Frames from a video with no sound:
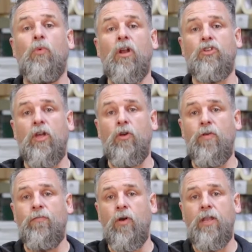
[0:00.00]
You want to try to
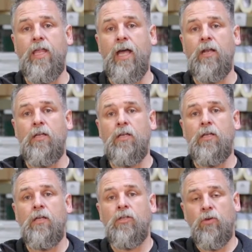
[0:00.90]
avoid that.
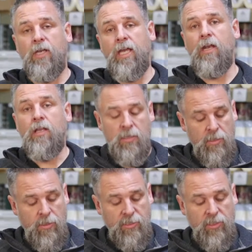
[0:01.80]
So again,
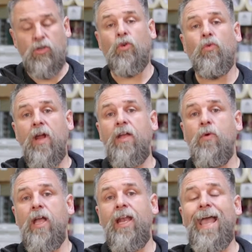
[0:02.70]
this is a great
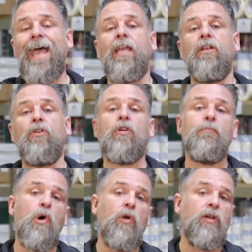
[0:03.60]
way to add a new
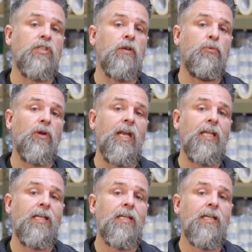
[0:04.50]
component to your
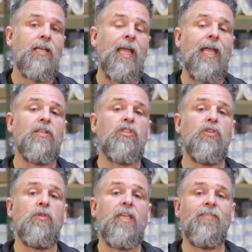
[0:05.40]
printing and
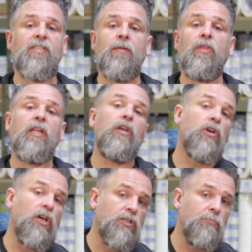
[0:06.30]
to get something that your
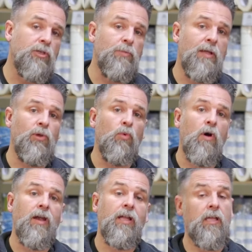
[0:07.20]
customers may be
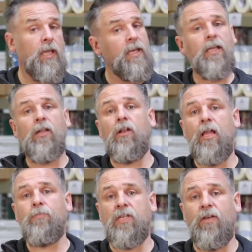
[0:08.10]
wanting and to get a little
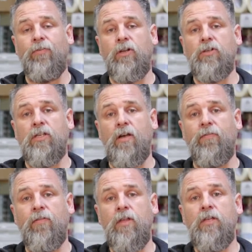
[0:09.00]
upsell for
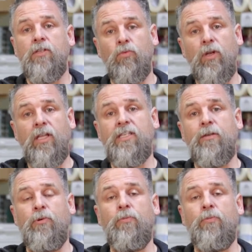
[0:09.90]
yourself. It's a really simple